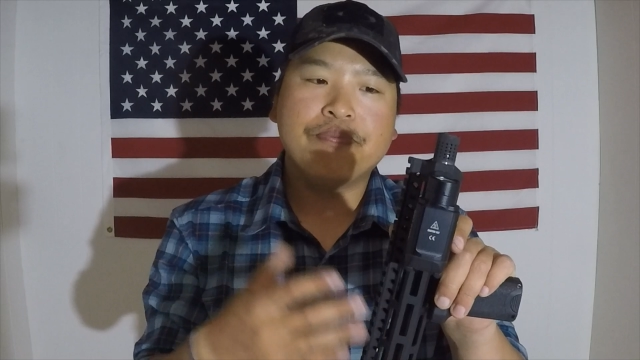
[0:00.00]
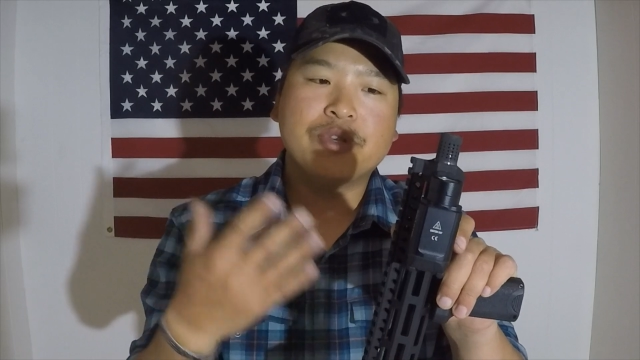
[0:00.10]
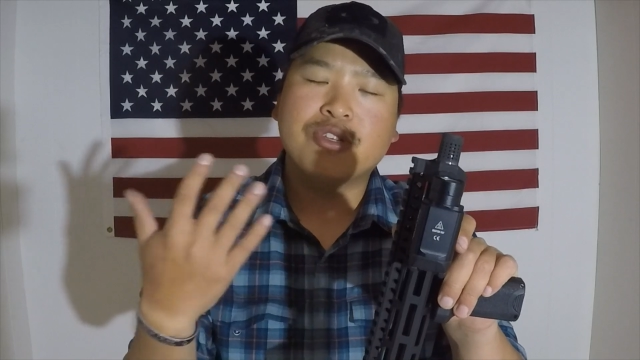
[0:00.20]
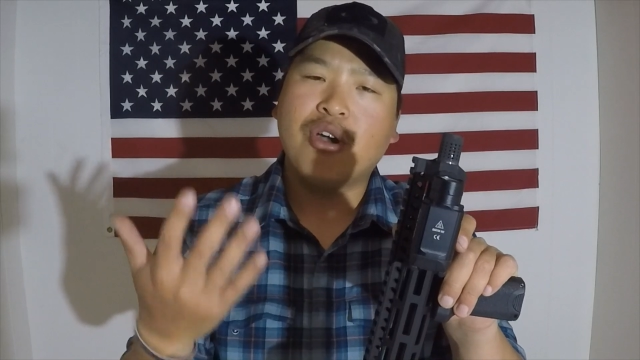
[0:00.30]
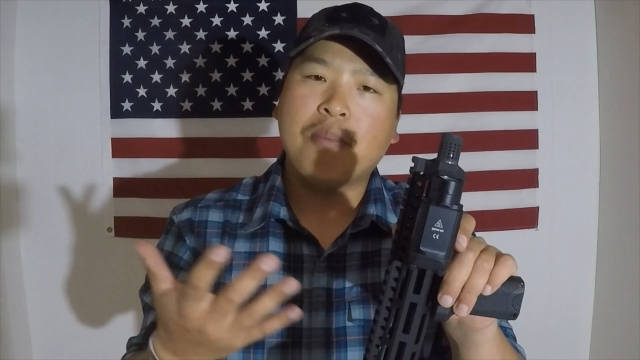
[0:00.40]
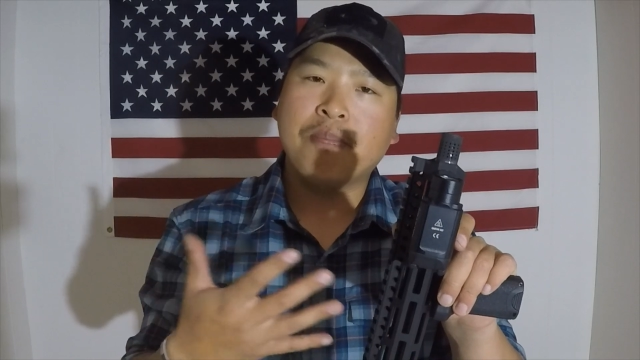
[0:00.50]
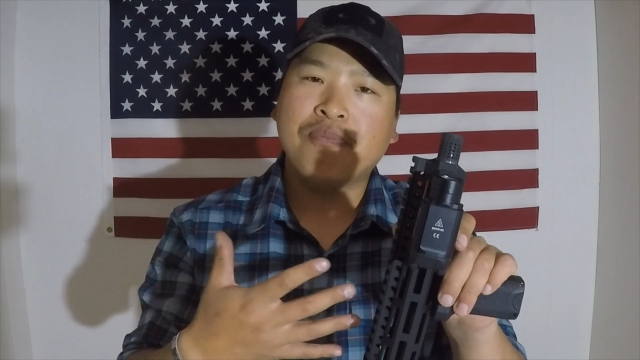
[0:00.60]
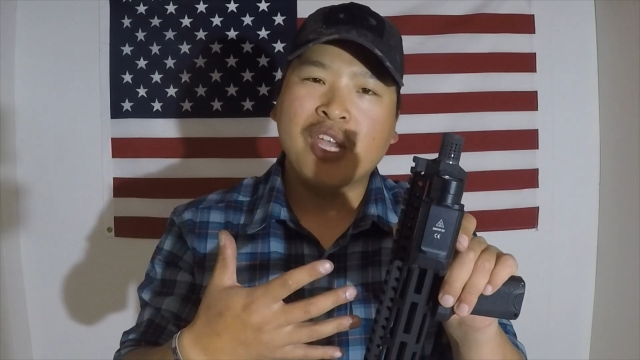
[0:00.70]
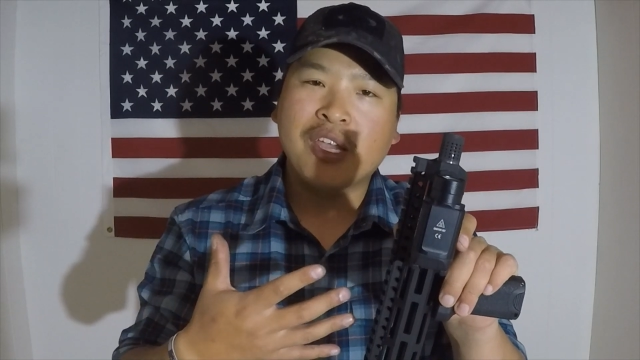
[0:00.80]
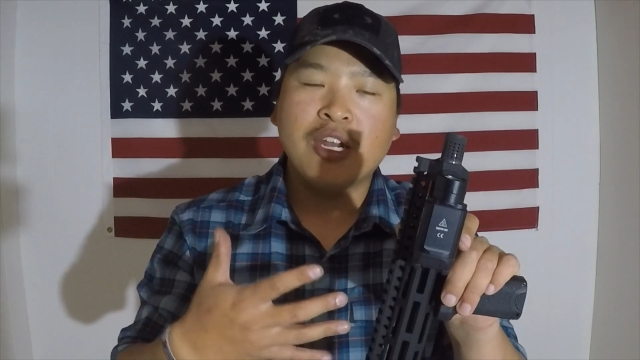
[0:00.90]
So I'm
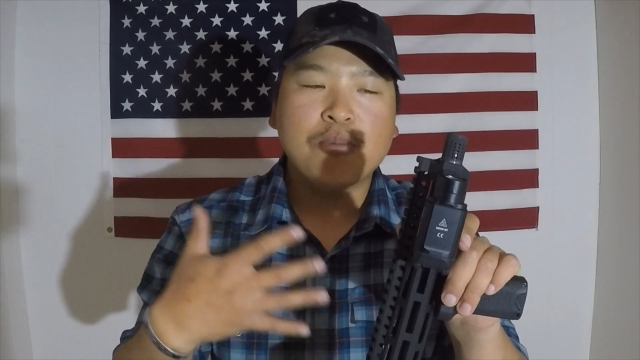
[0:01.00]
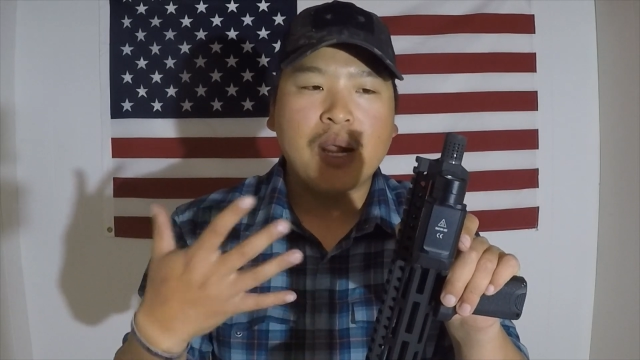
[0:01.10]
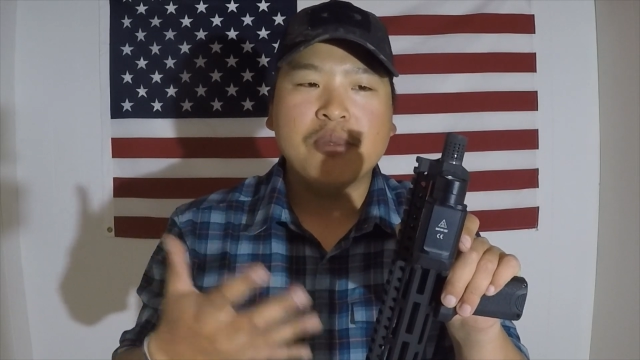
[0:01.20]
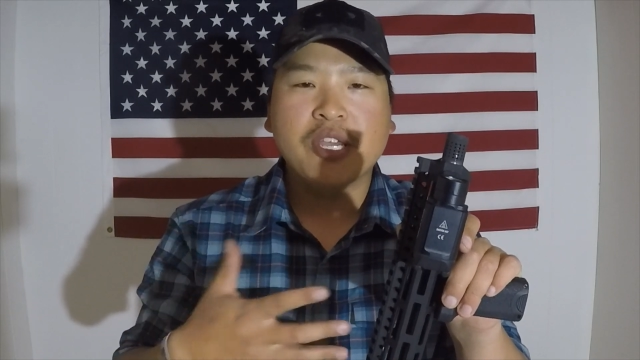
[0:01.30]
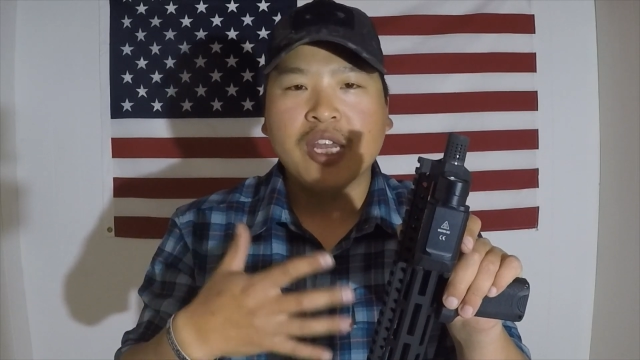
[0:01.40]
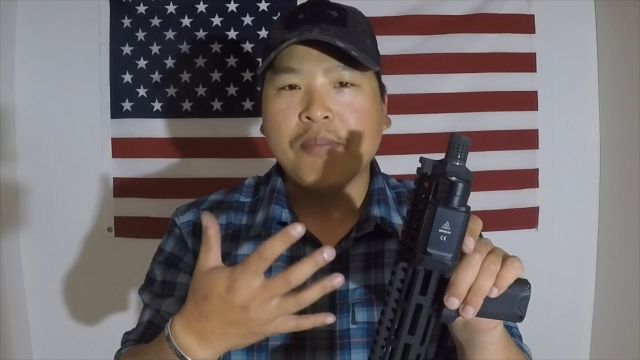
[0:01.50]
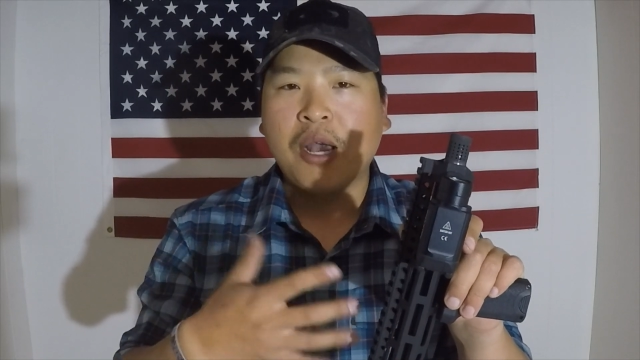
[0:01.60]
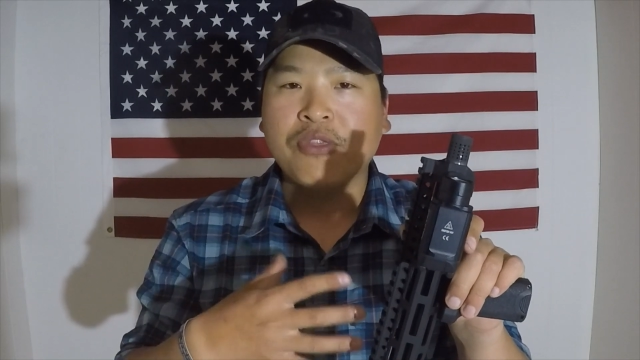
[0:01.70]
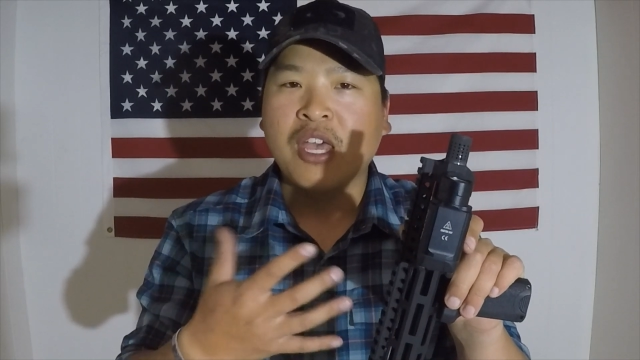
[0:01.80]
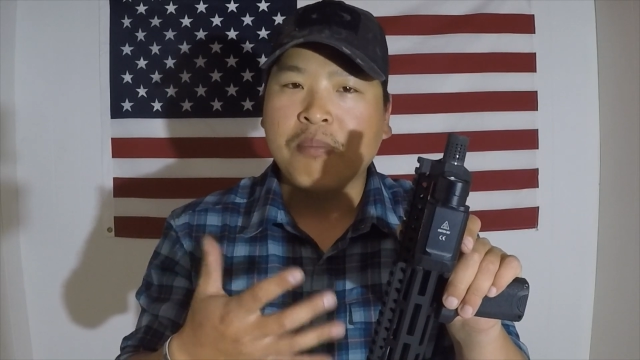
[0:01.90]
thinking I'll probably get about that,